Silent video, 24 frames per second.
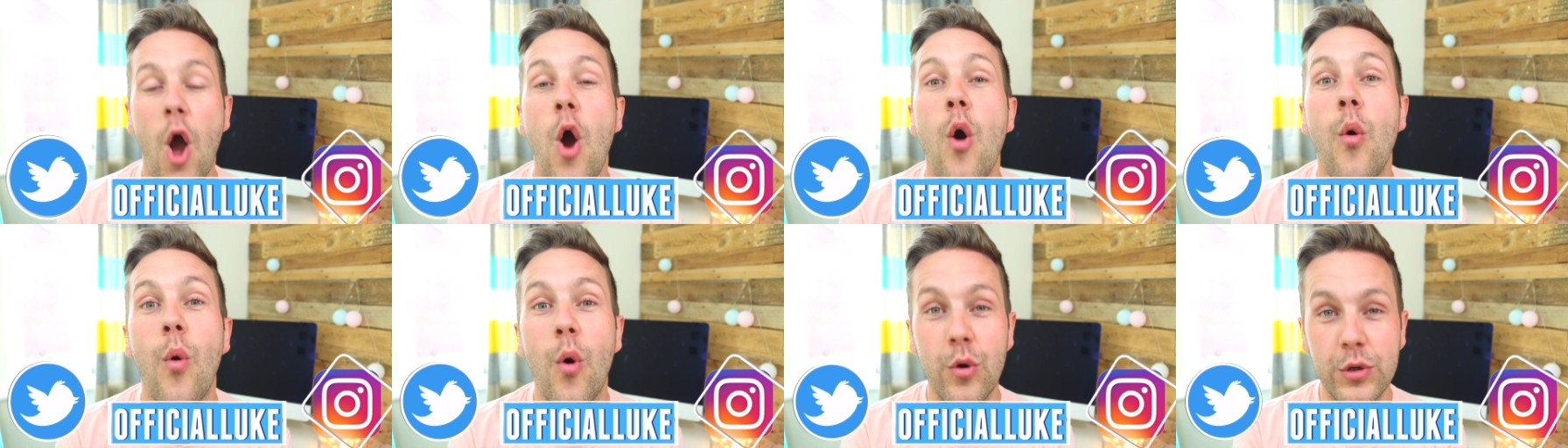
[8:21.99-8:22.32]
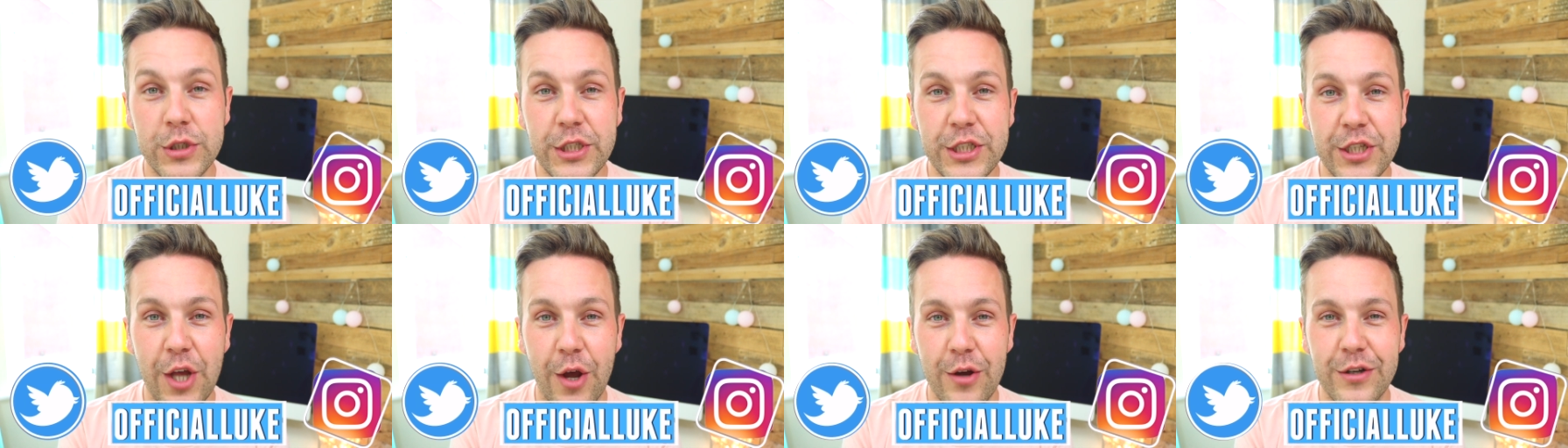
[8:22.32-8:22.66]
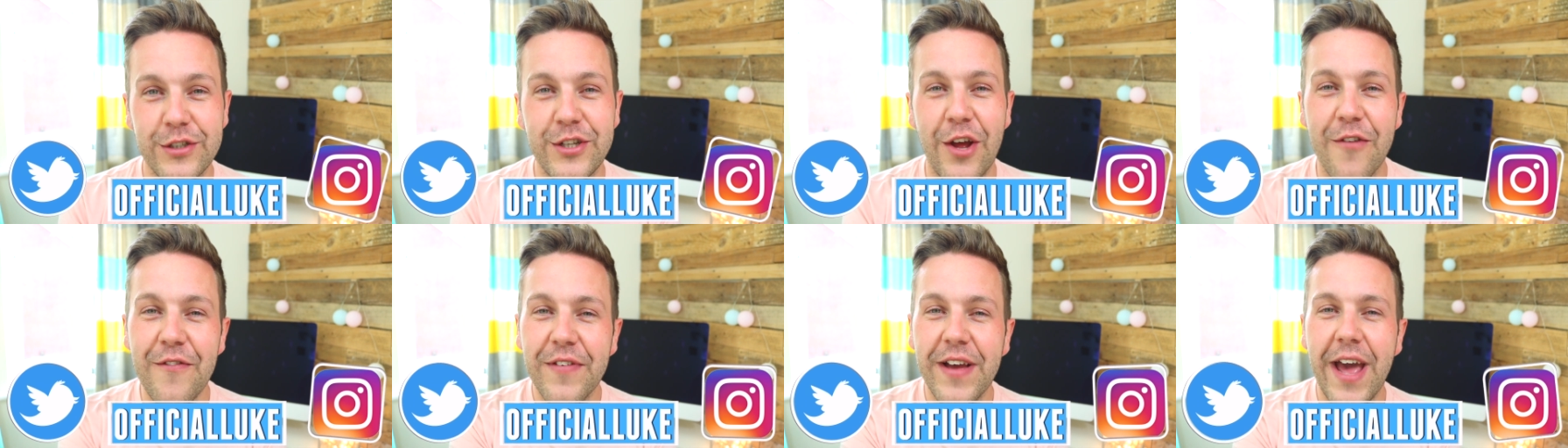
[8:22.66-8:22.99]
Oh, also,
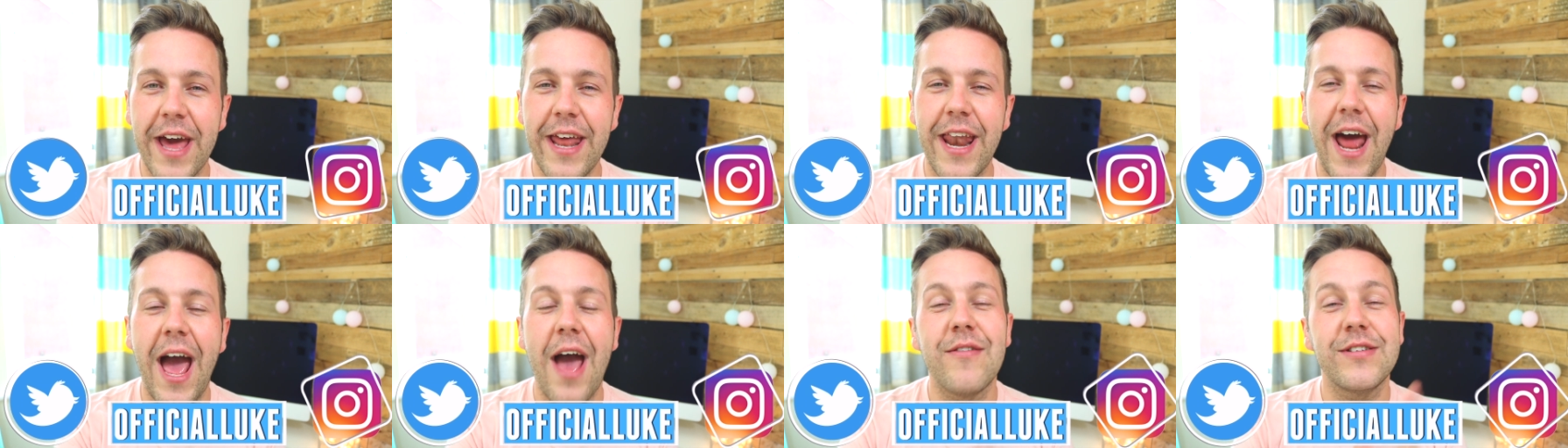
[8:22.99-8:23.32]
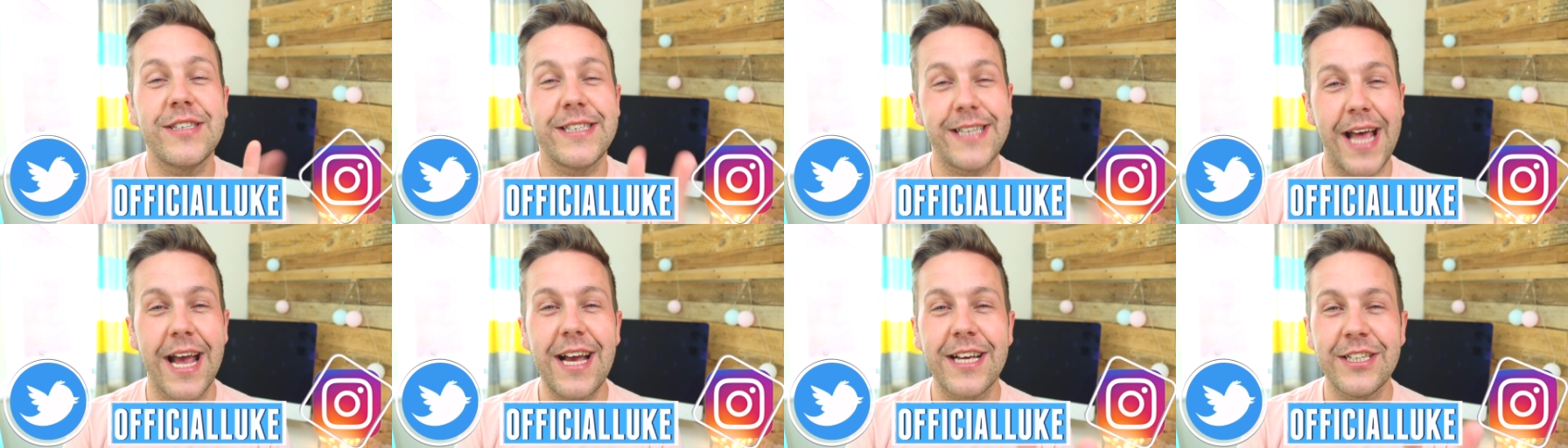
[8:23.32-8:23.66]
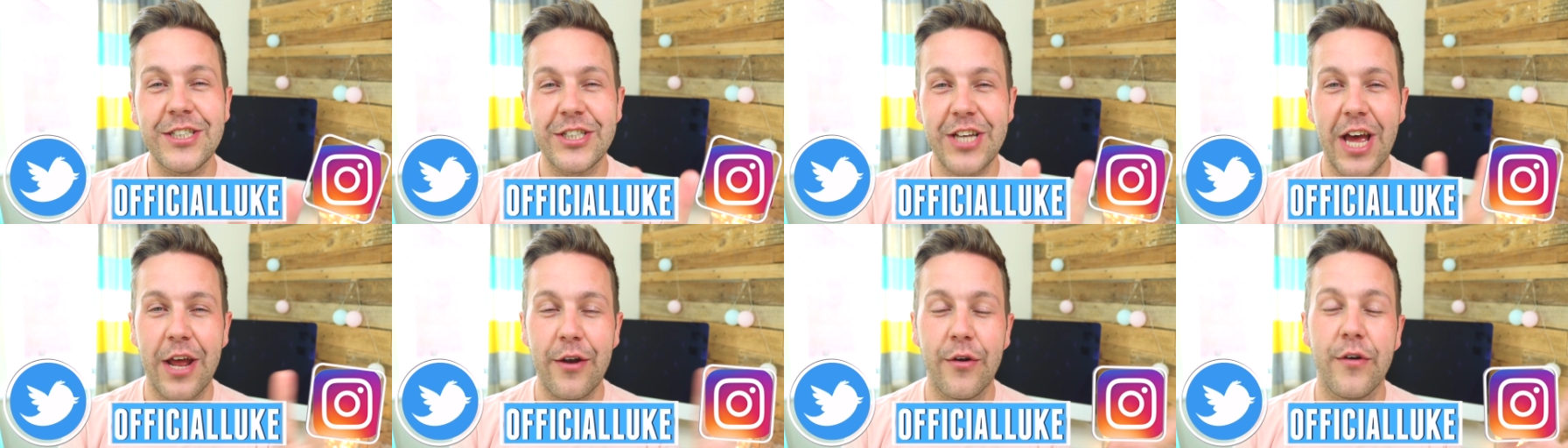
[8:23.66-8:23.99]
don't forget I have a
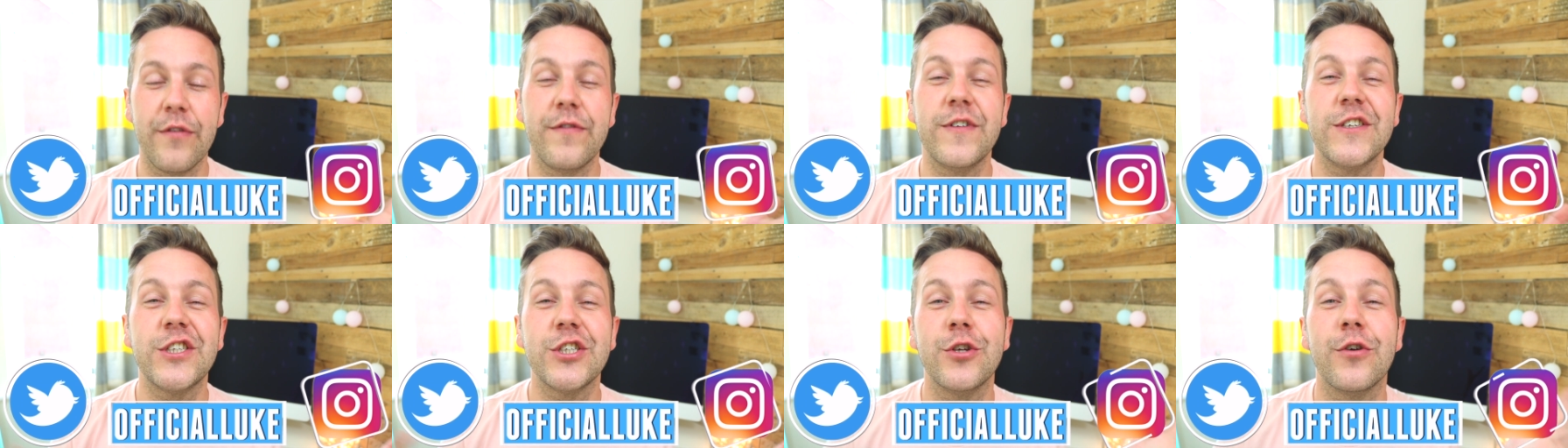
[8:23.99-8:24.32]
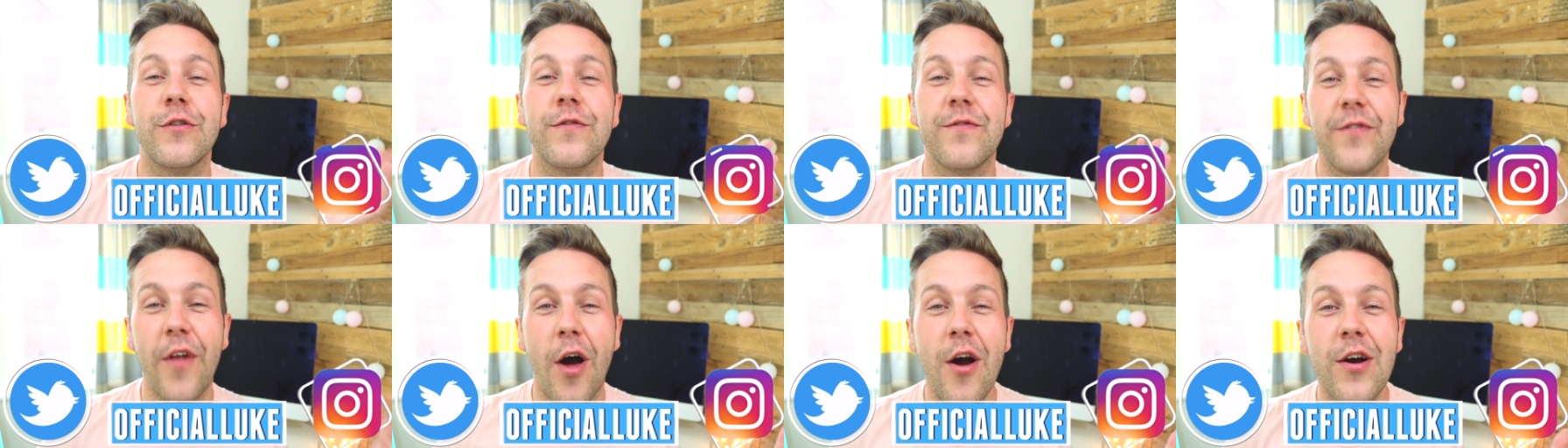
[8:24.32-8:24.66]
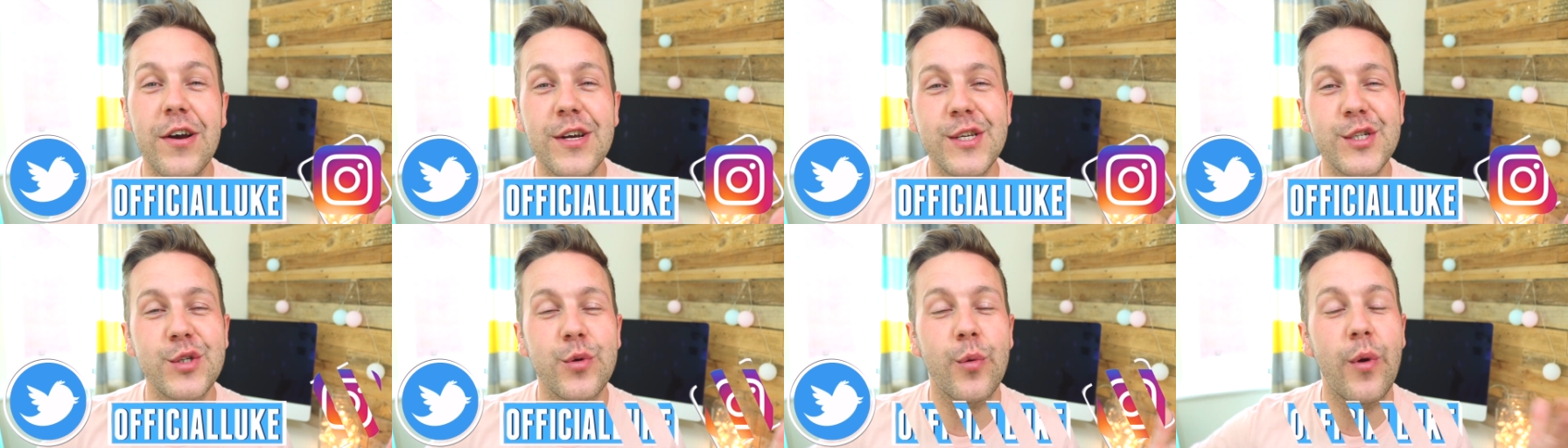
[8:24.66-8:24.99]
second channel, Official Luke
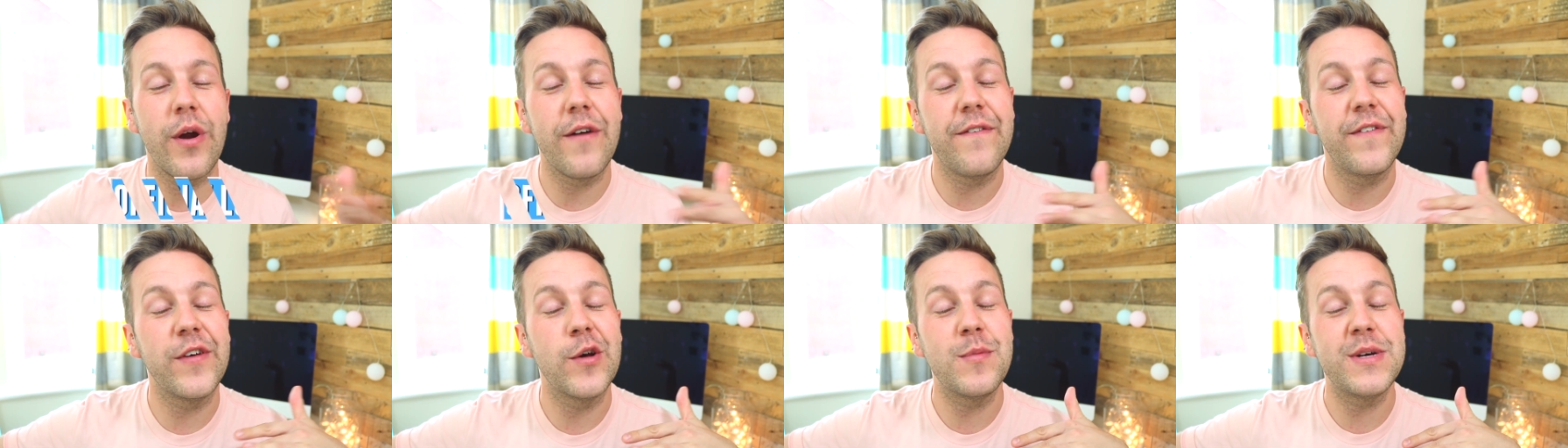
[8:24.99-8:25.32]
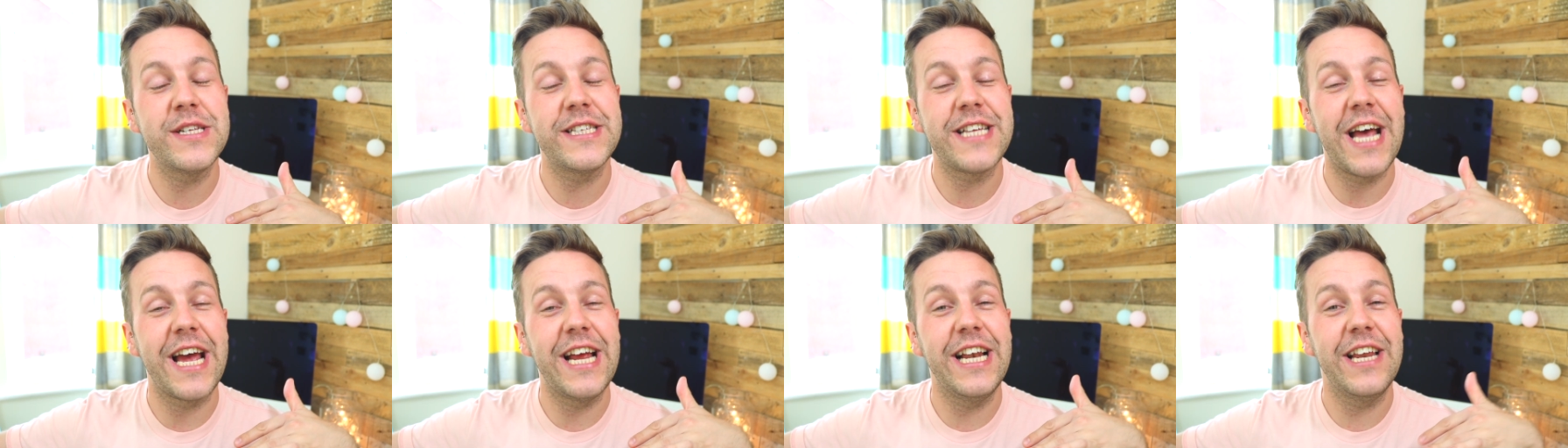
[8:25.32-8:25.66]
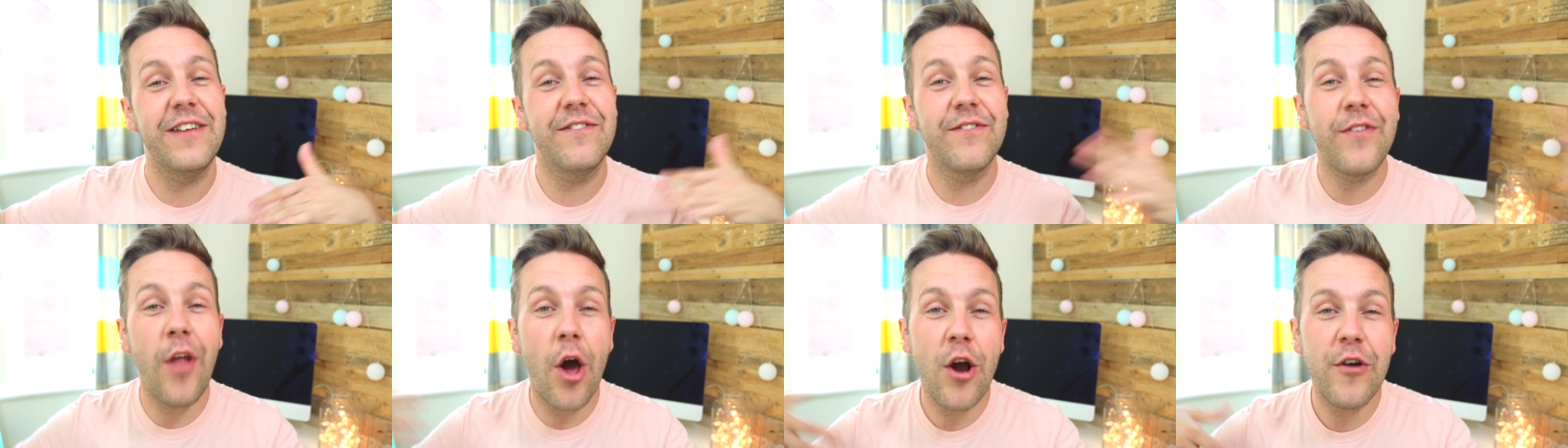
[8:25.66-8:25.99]
Vlogs, where I film
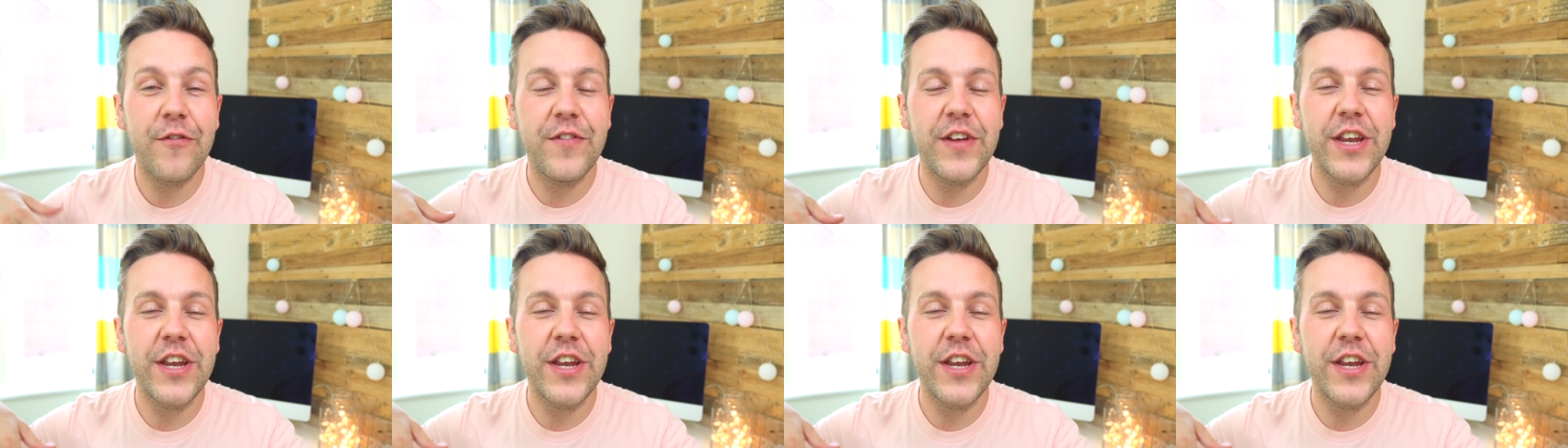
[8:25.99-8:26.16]
daily vlog